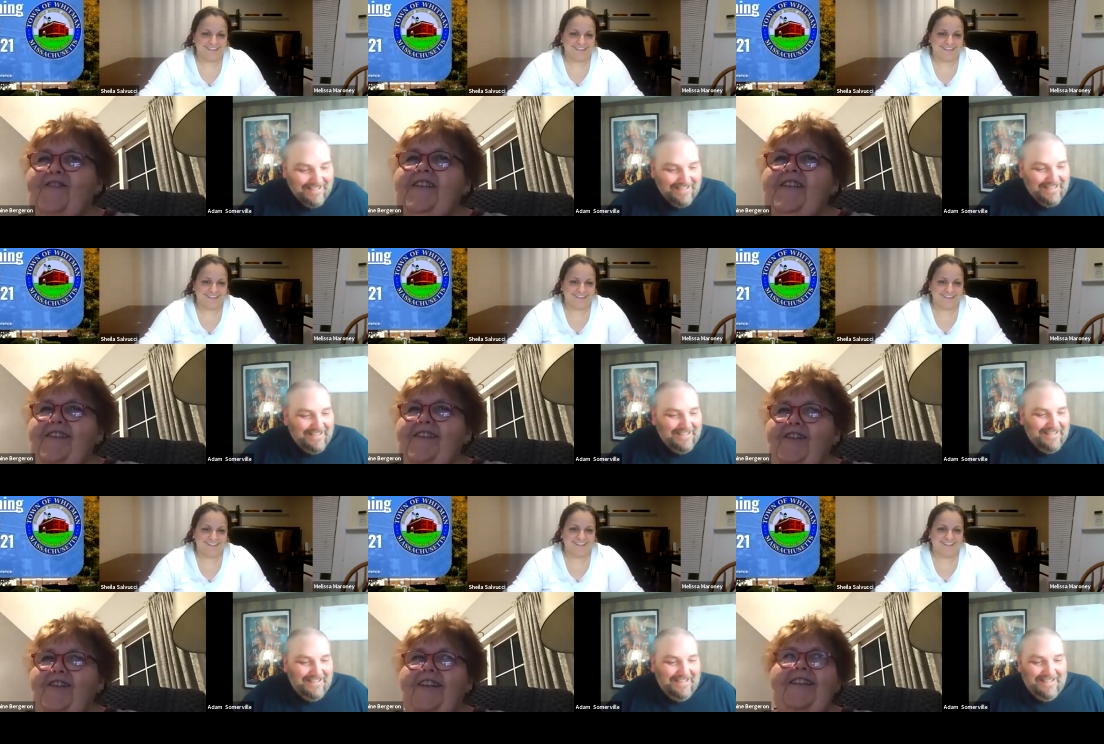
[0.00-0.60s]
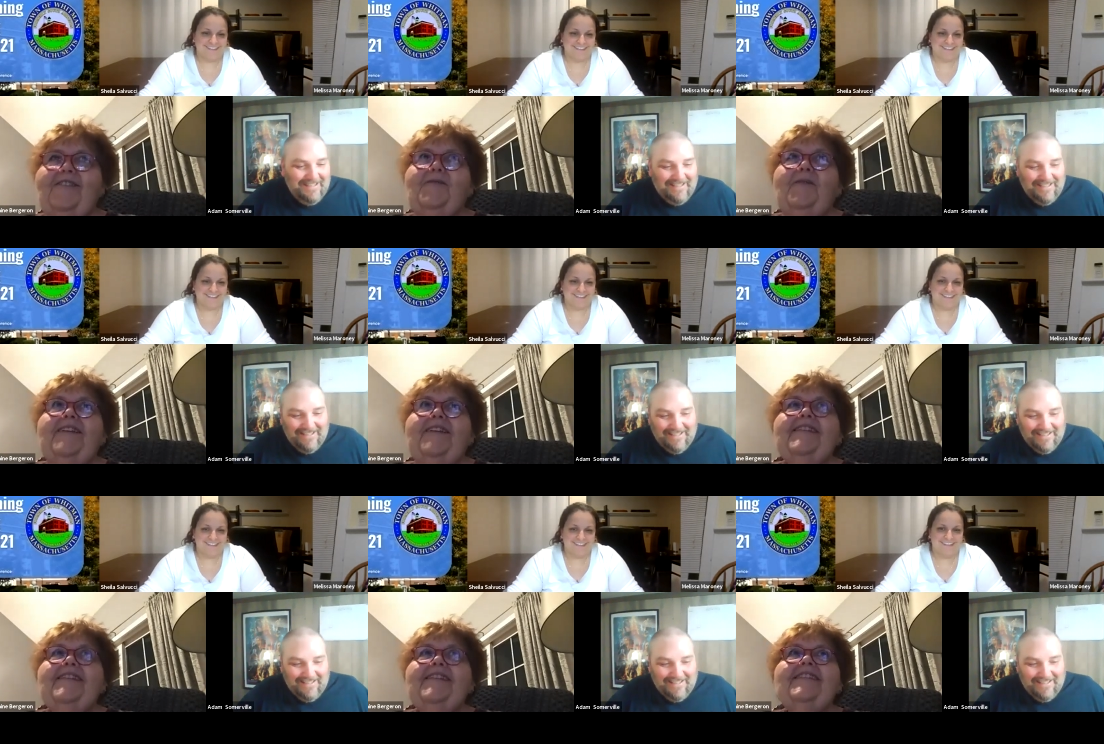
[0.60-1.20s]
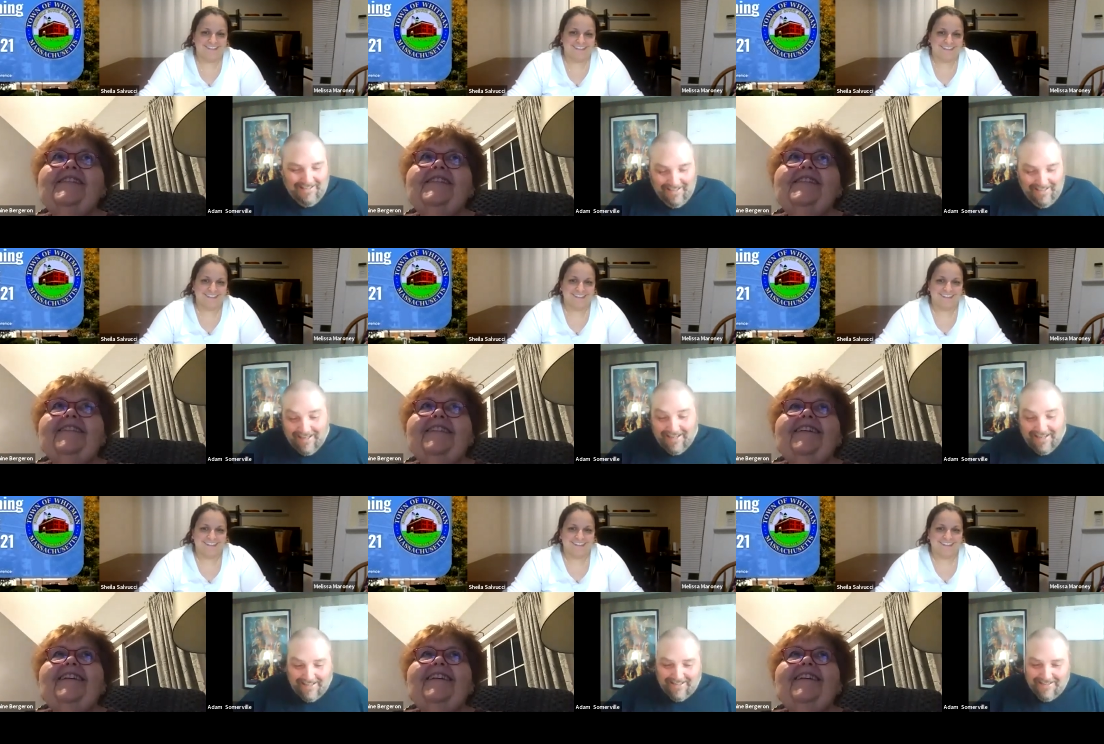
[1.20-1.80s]
Speaker 1: You're teaching it to us.
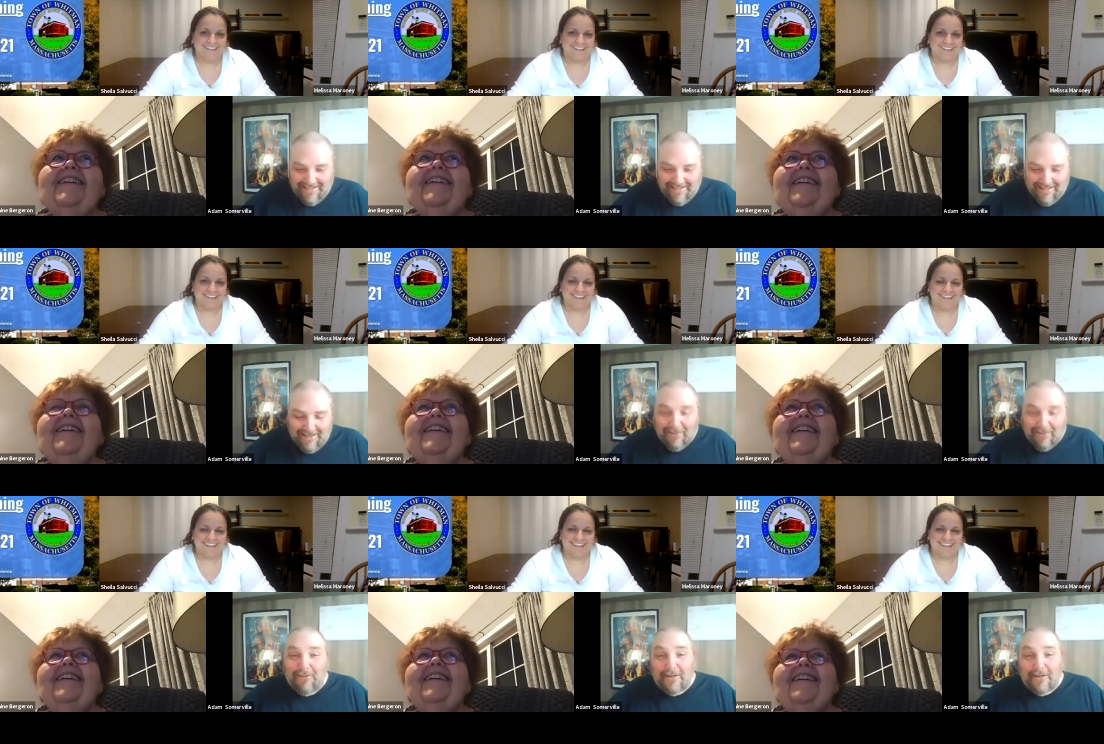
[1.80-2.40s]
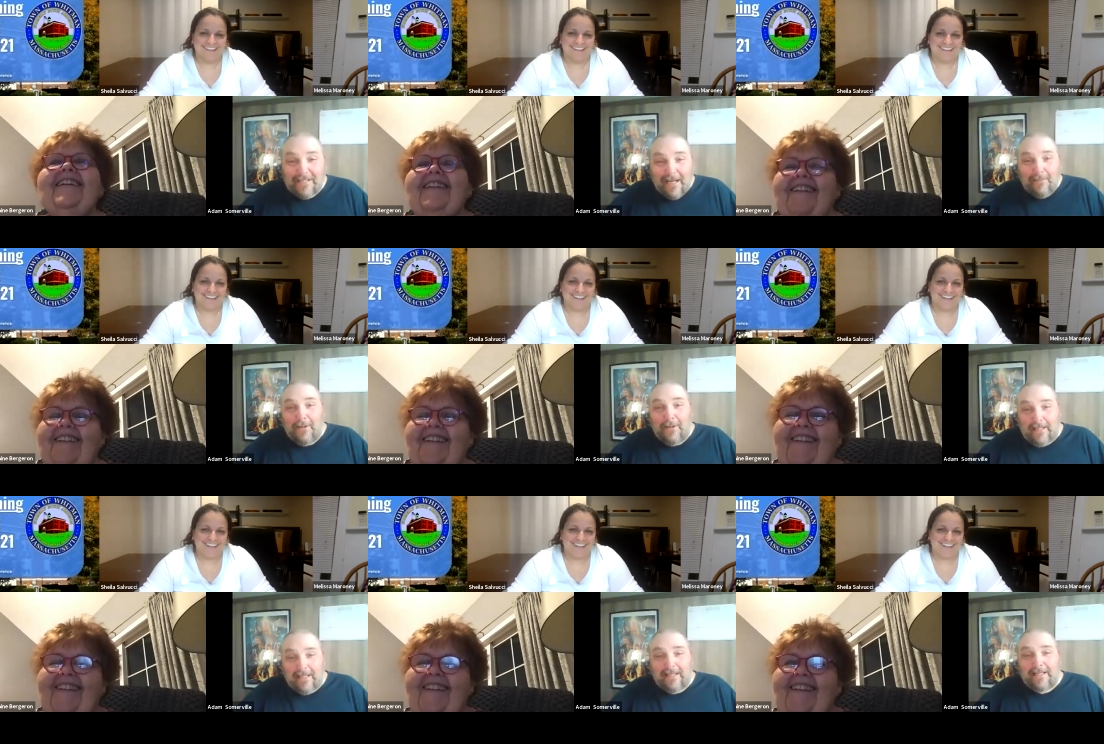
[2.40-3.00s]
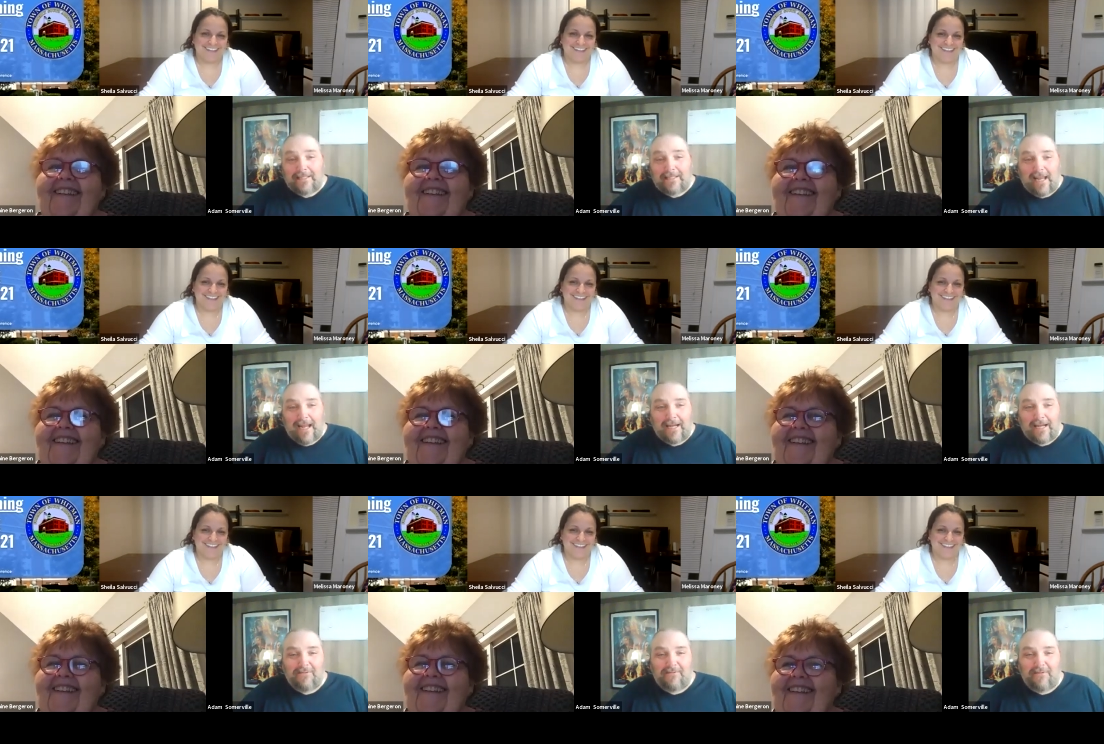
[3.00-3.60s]
Speaker 2: Yeah. The first time we did this, I
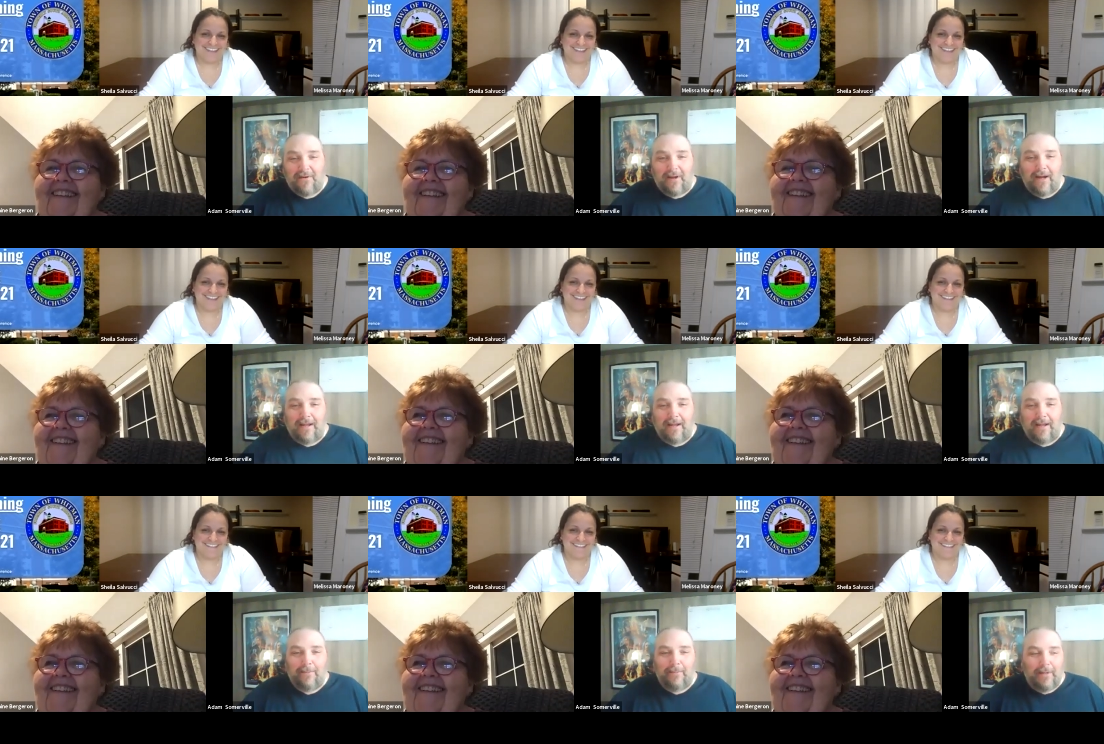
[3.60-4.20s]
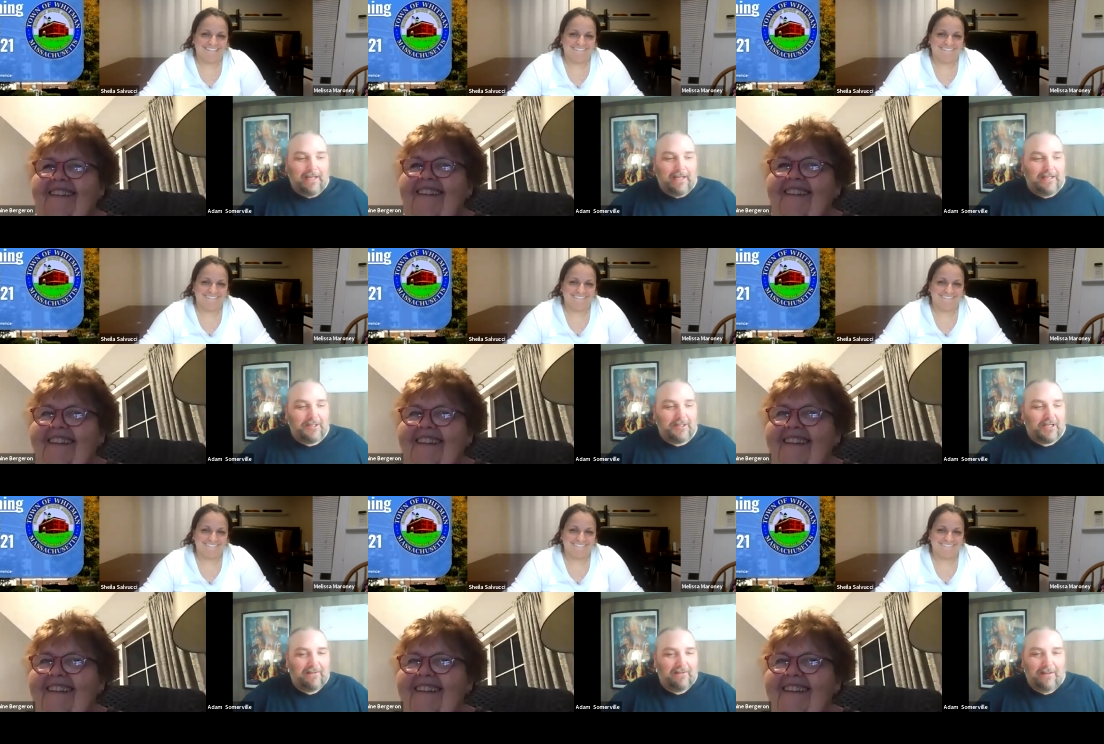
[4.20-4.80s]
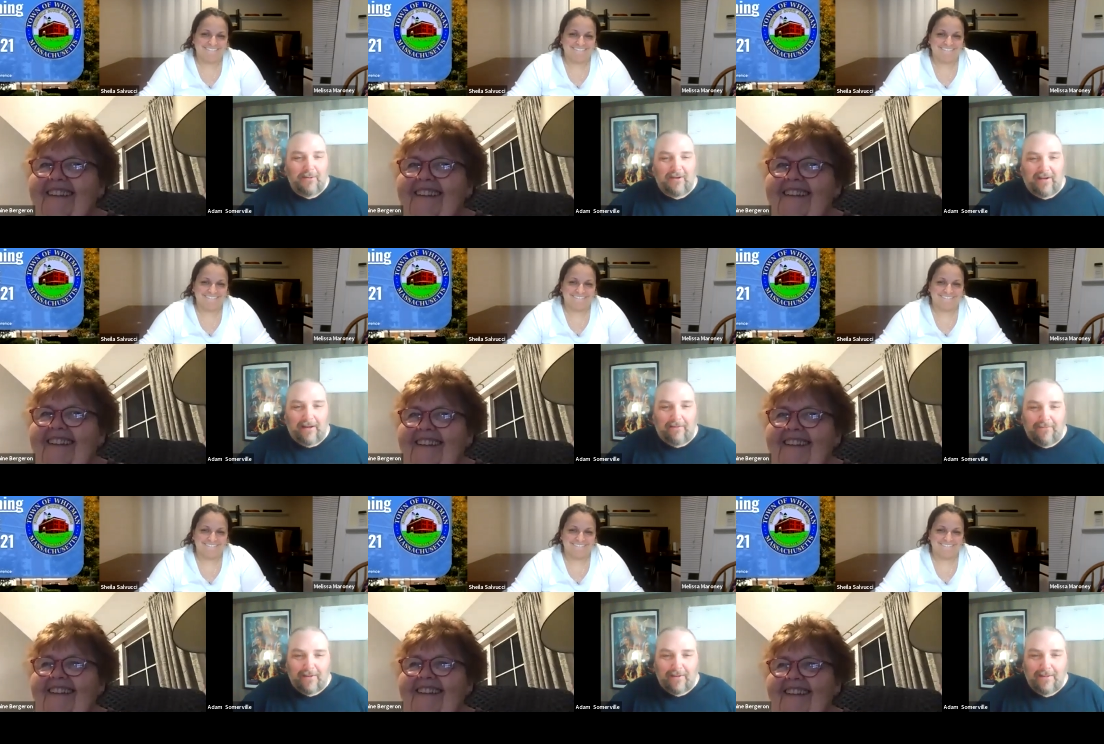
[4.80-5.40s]
actually forgot liberty and ju- liberty
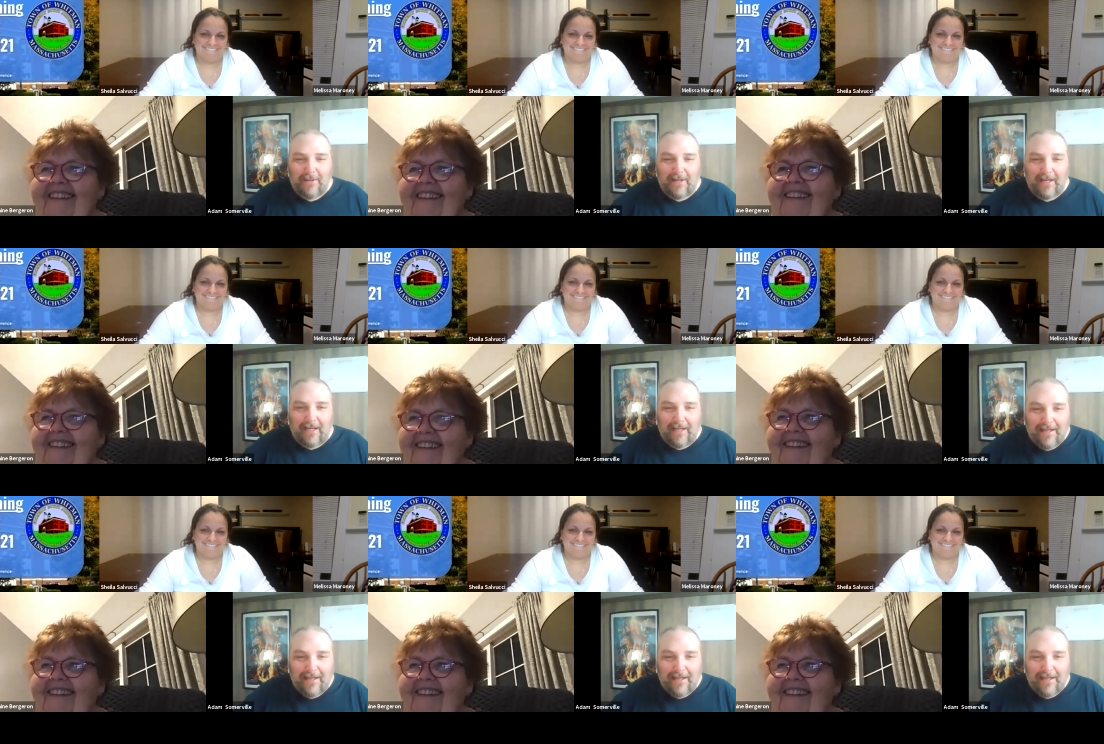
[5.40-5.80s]
for liberty.